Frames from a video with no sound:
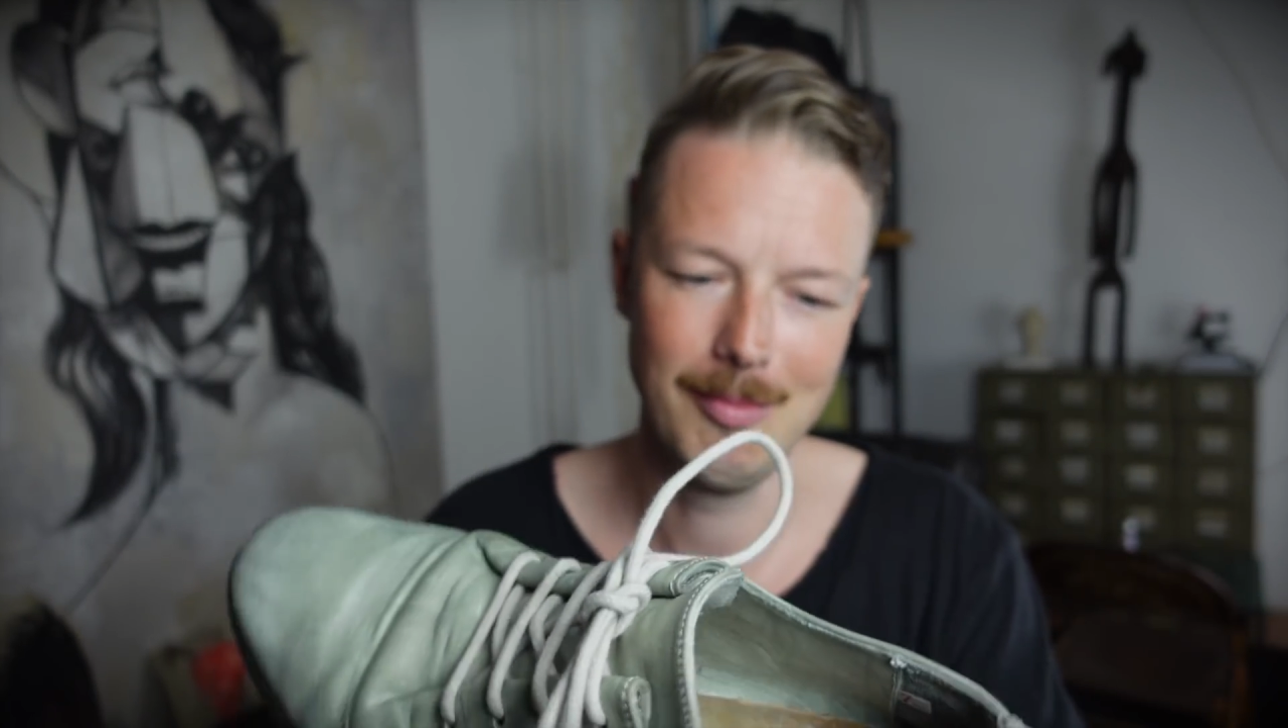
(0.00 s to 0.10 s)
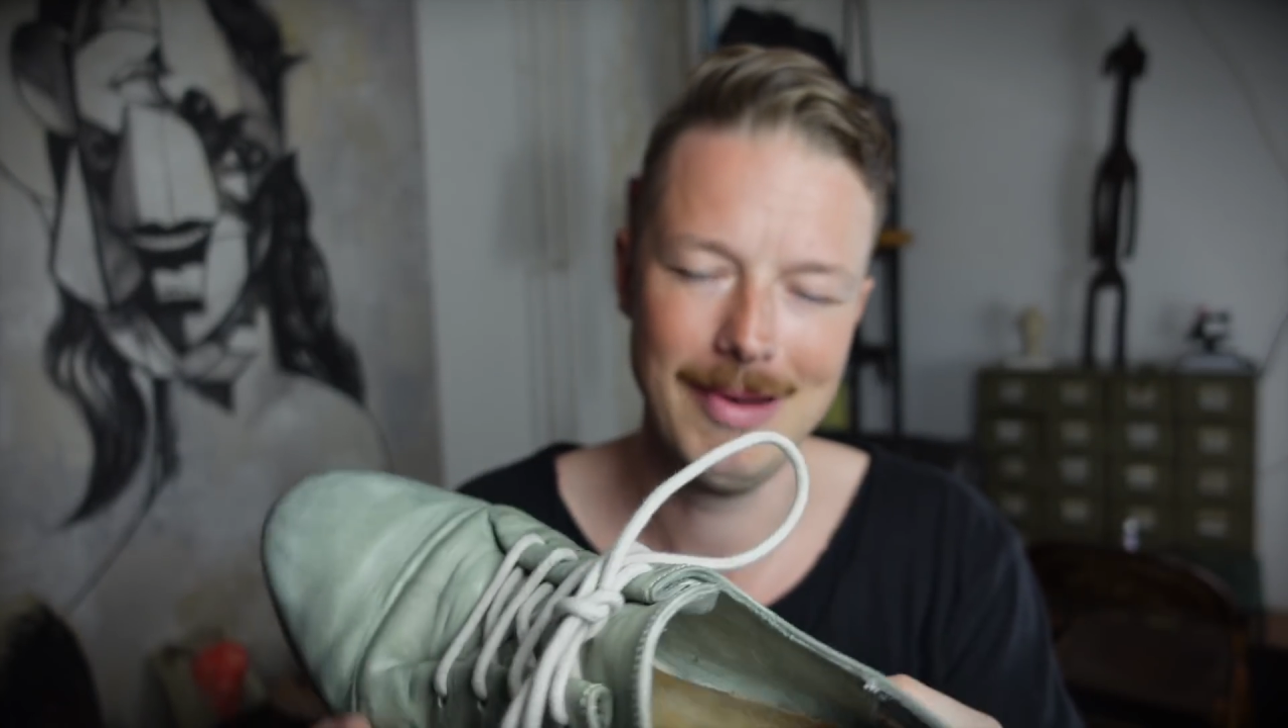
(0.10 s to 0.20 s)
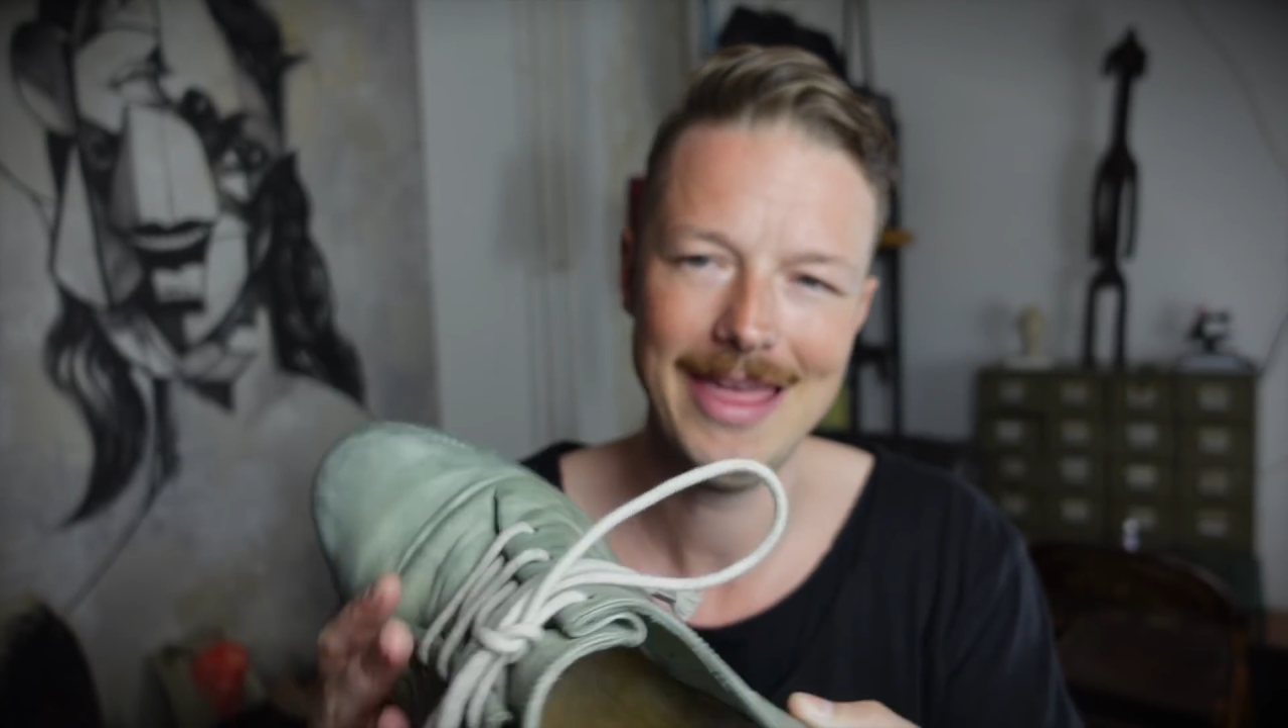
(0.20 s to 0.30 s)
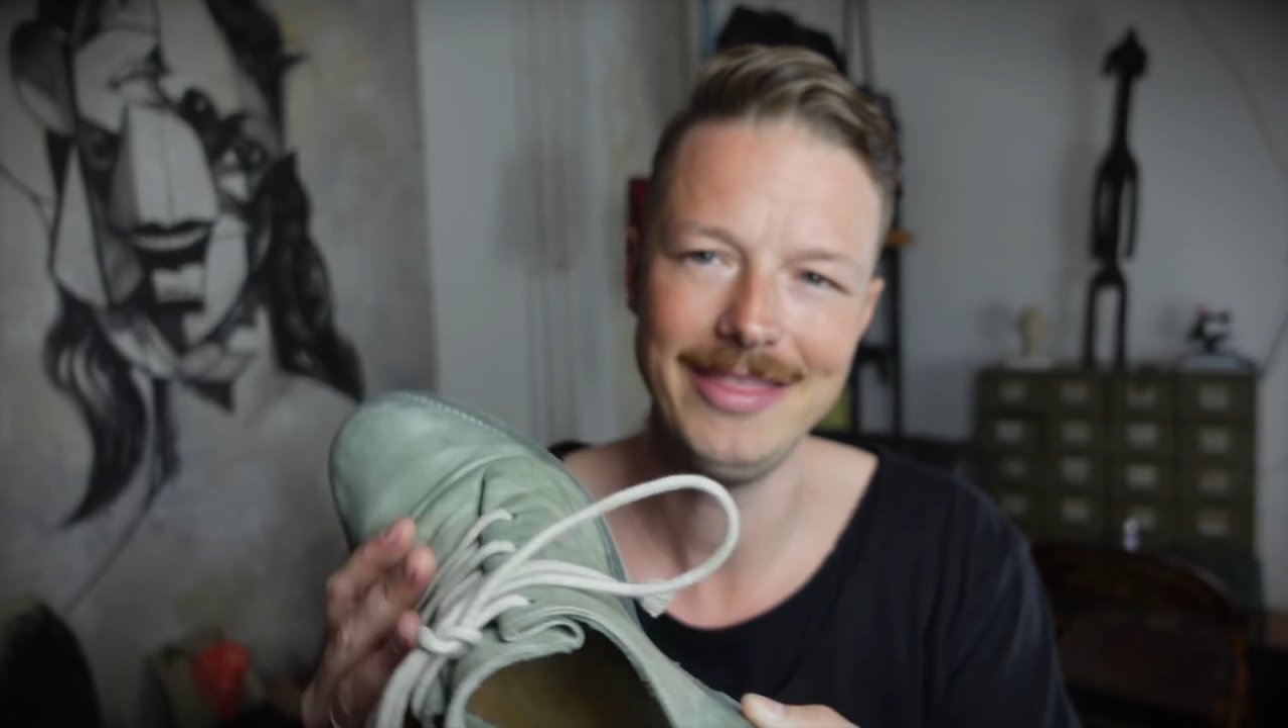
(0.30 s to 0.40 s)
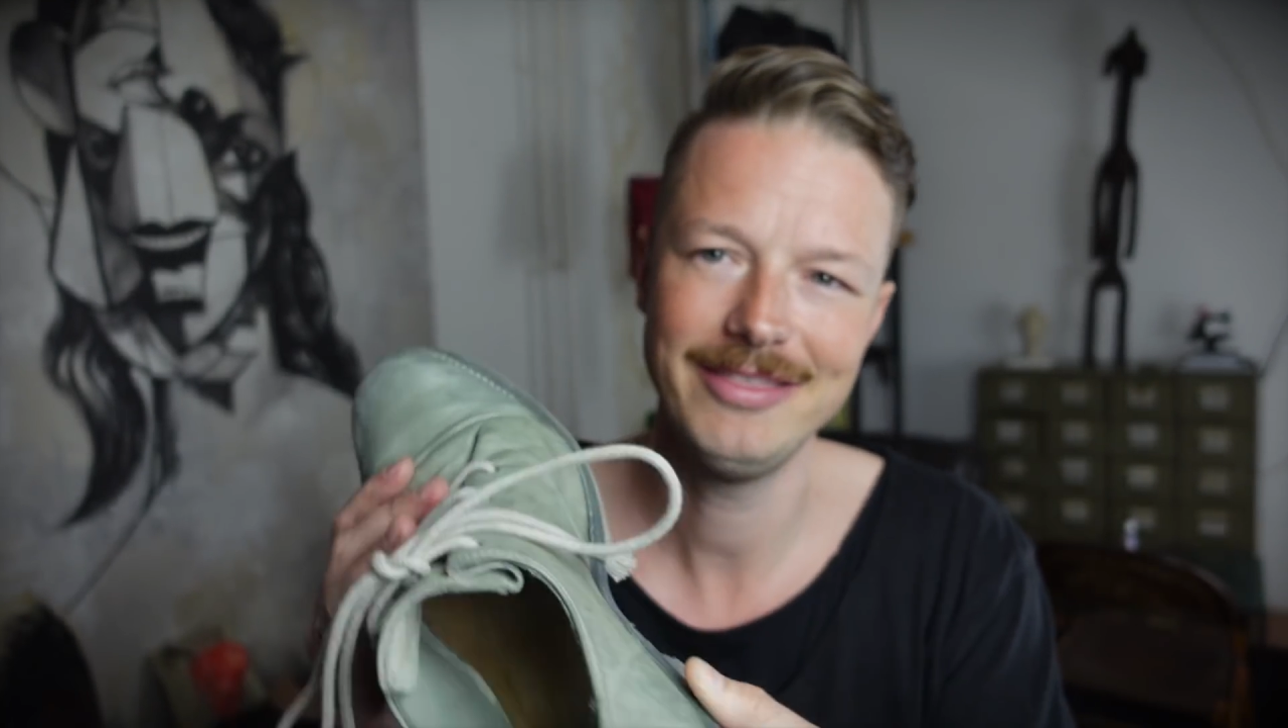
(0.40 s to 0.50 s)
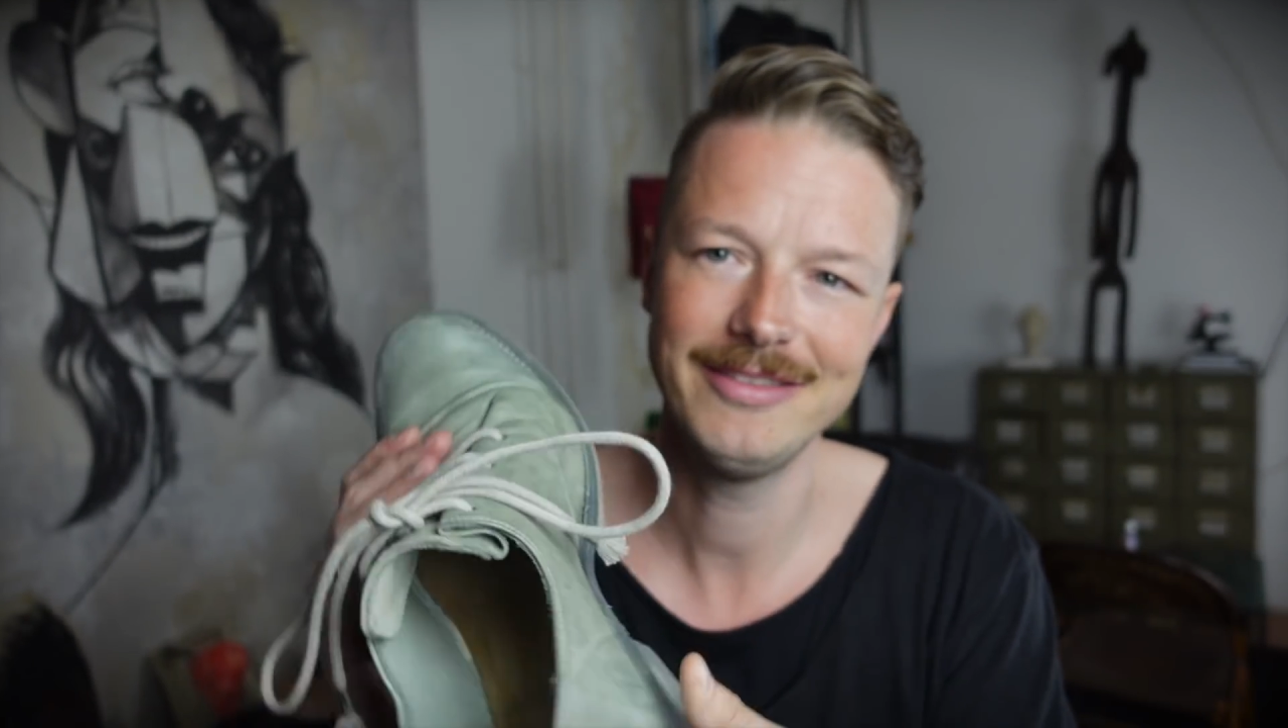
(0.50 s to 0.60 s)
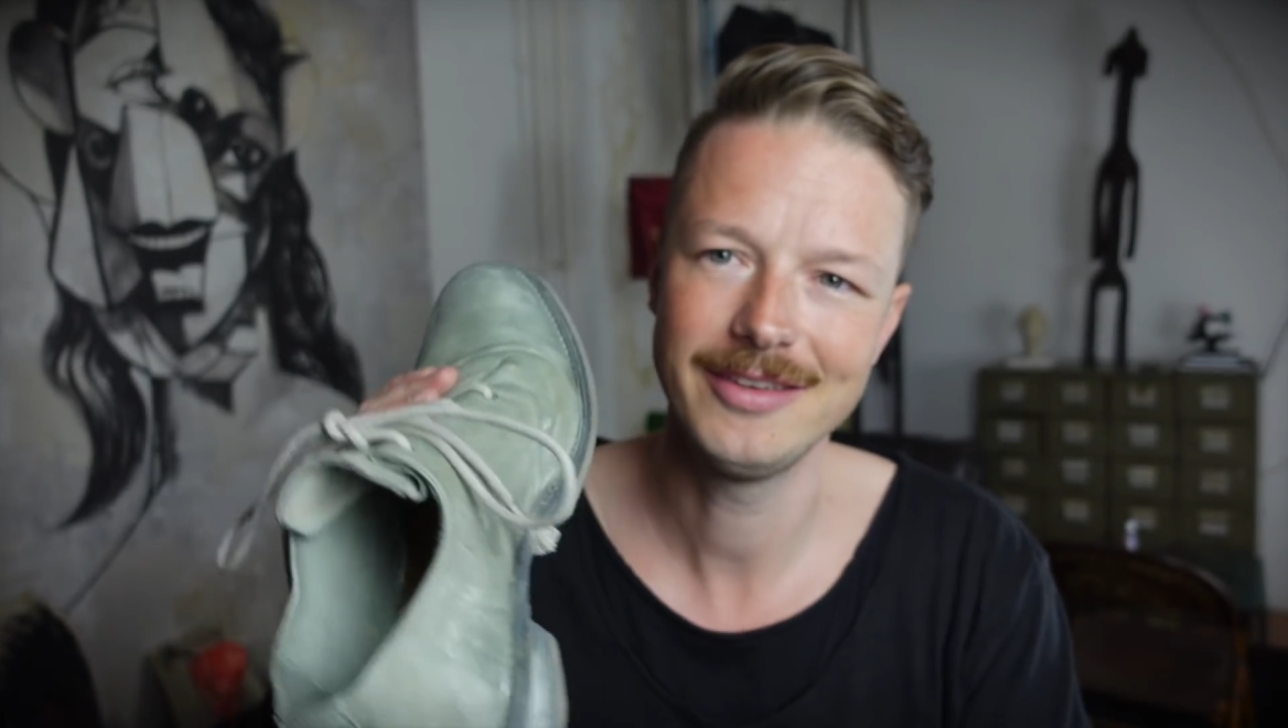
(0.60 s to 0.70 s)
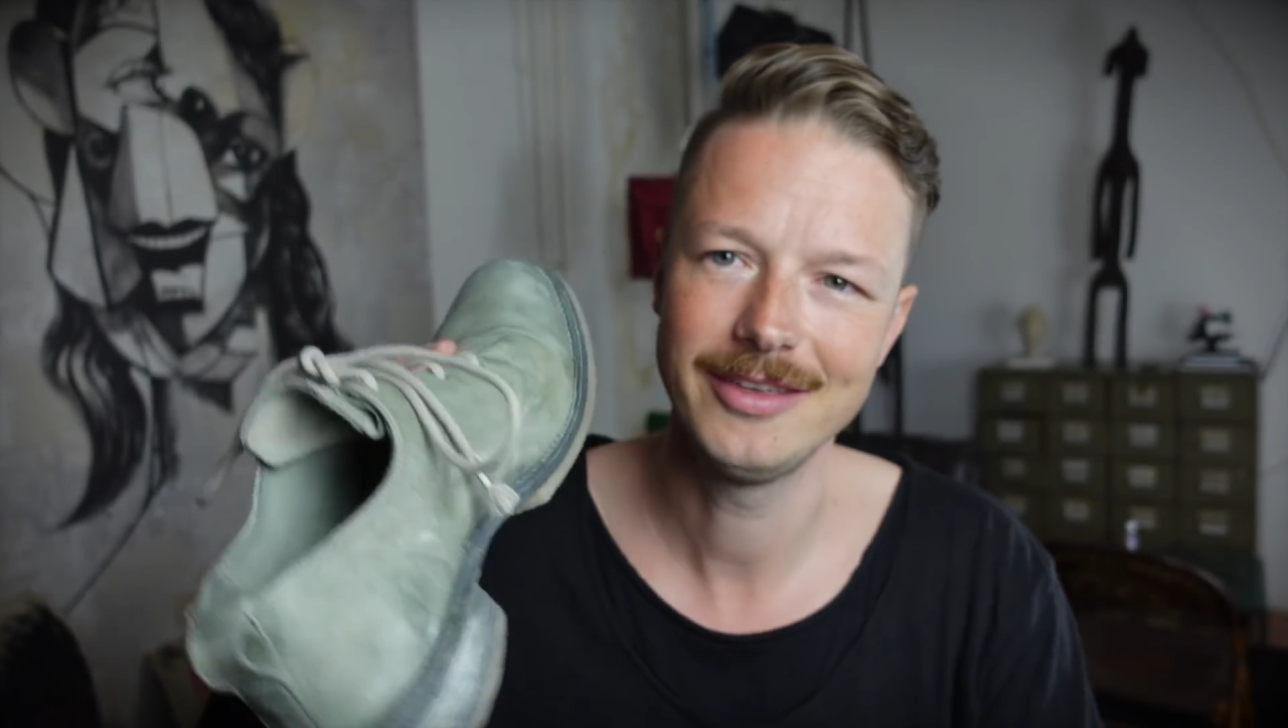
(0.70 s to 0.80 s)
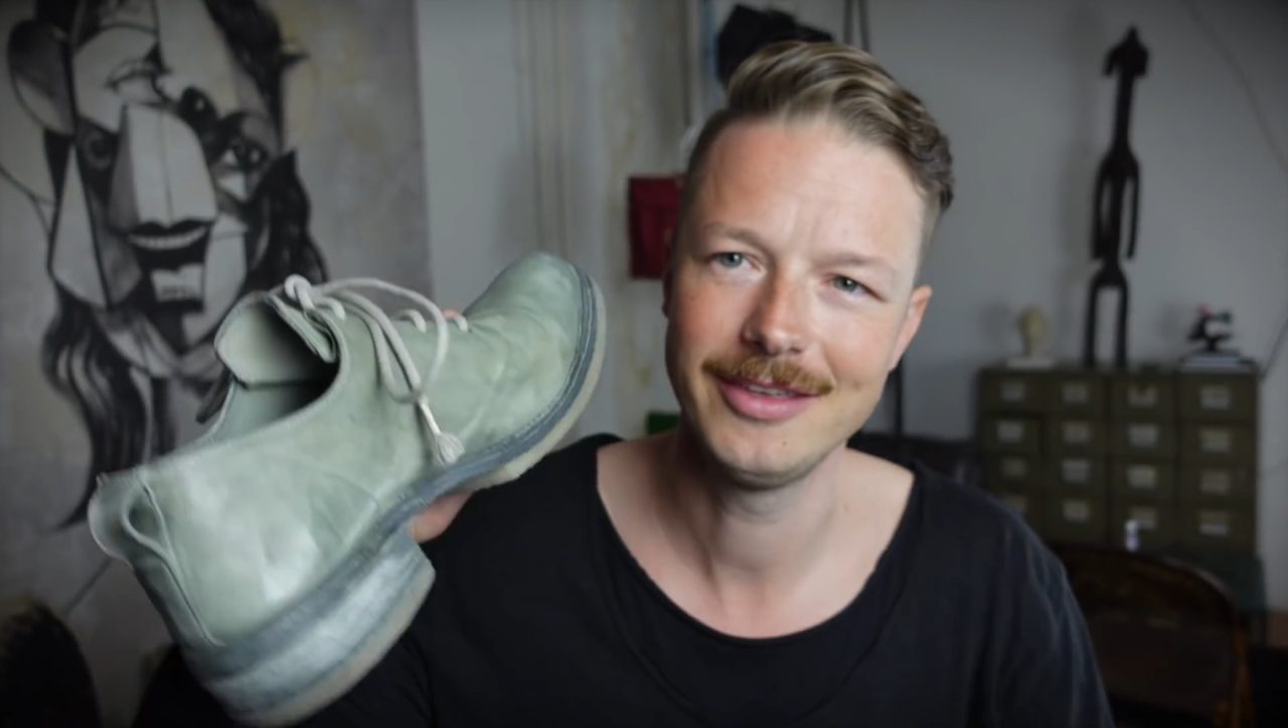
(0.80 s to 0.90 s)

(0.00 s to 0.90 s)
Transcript: blend.